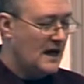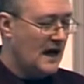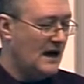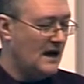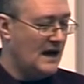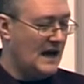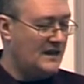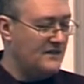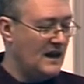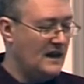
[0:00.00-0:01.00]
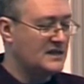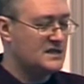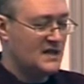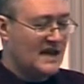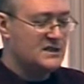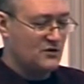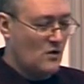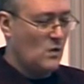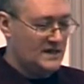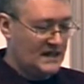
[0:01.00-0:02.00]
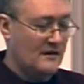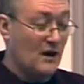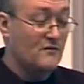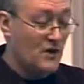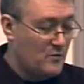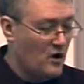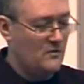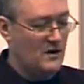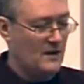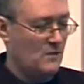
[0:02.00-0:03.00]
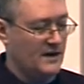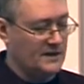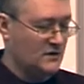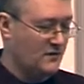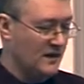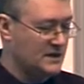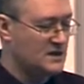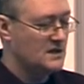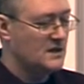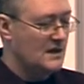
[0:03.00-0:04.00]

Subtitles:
and it sends the request out over the appropriate network interface.